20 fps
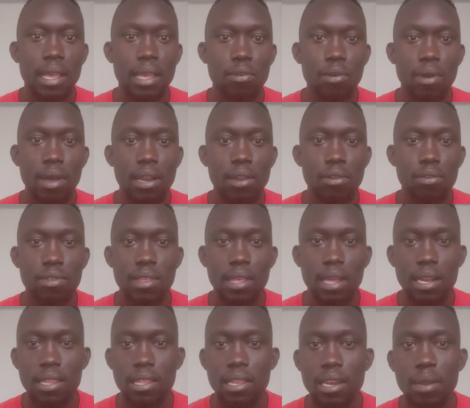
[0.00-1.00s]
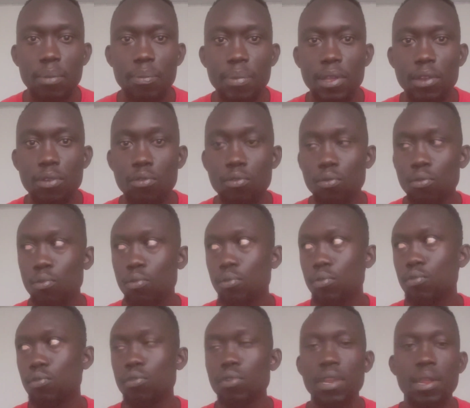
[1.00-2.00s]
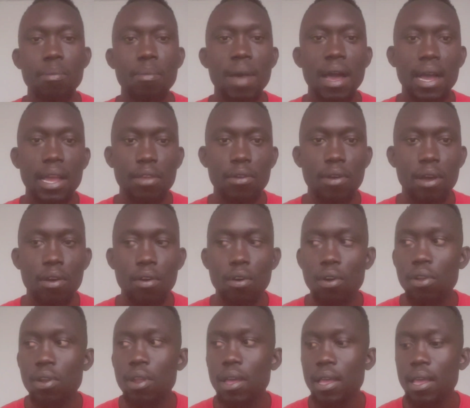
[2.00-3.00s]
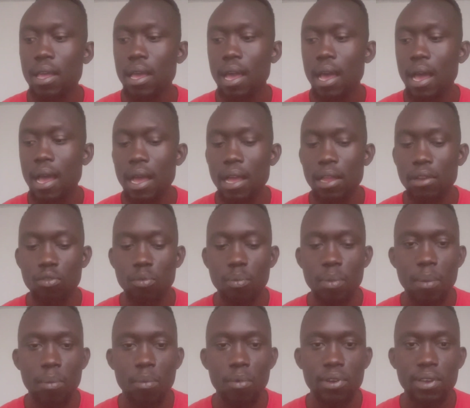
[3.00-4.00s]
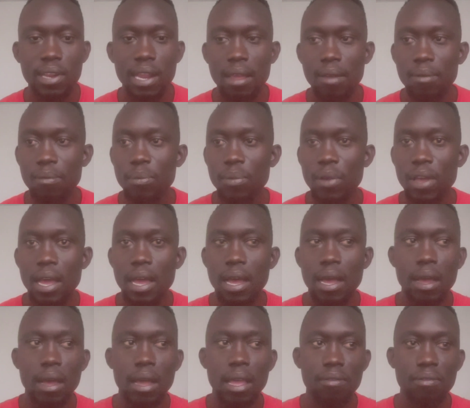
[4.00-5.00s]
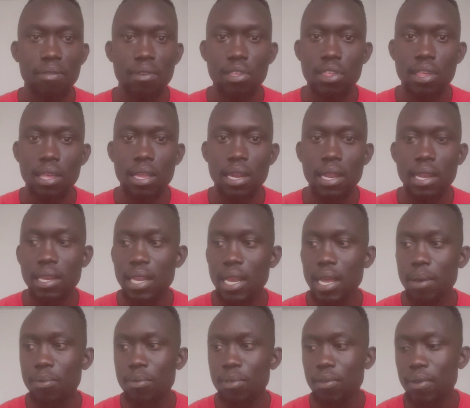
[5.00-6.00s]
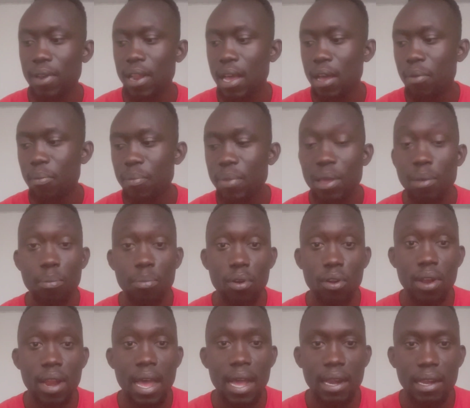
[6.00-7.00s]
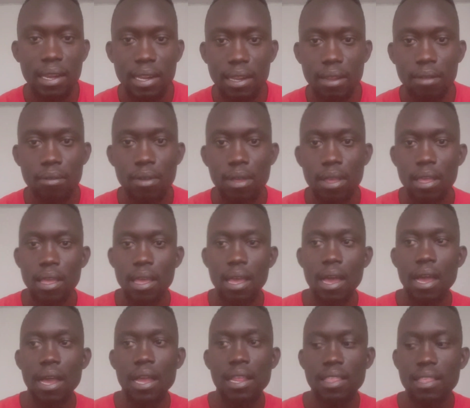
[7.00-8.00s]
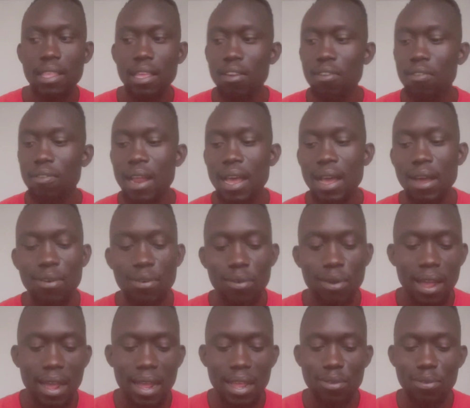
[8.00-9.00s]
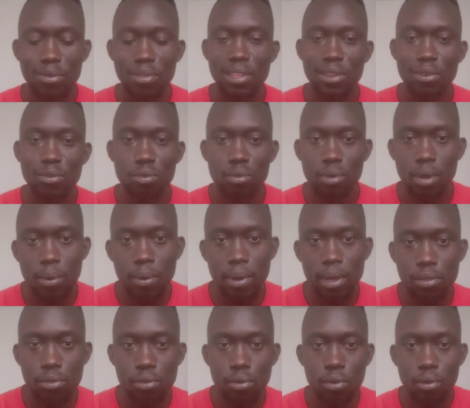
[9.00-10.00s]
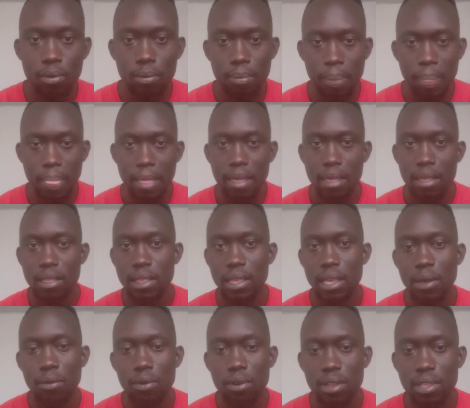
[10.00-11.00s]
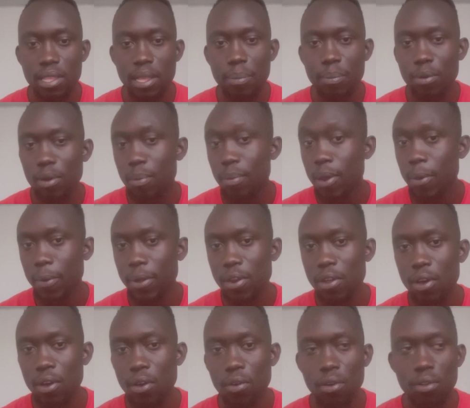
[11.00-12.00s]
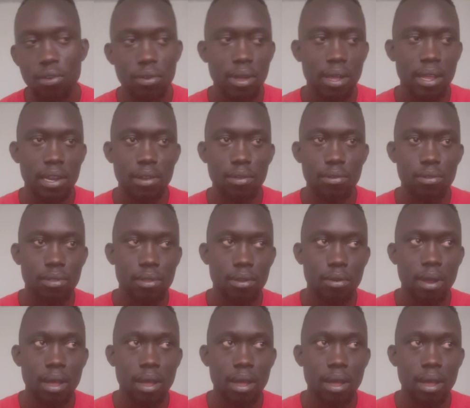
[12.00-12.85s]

you can use ChatGPT to debug your code to be more time efficient in terms of now being productive. Instead of now using 2 hours on seeing what is the problem with your code, you can use